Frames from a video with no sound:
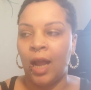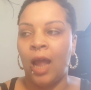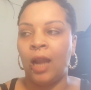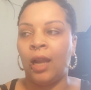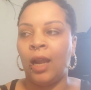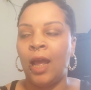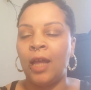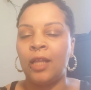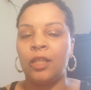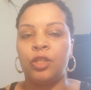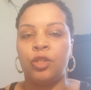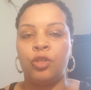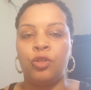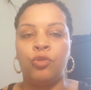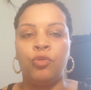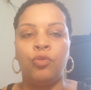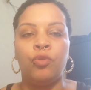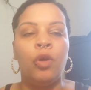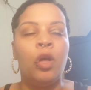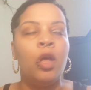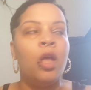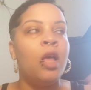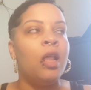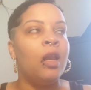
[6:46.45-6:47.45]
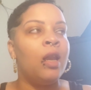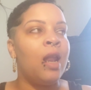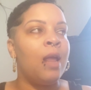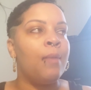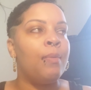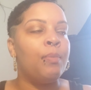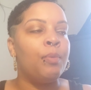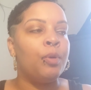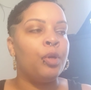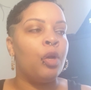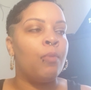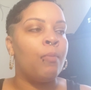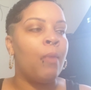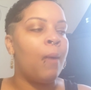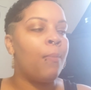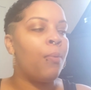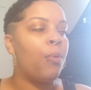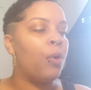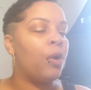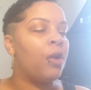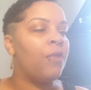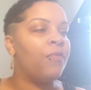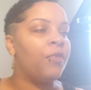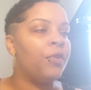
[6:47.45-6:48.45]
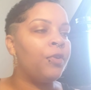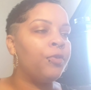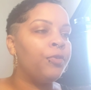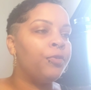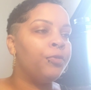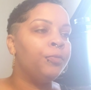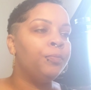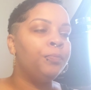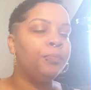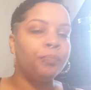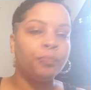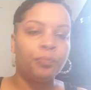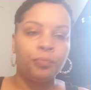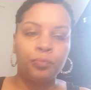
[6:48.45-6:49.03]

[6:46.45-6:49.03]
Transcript: I like to let people know my point of view.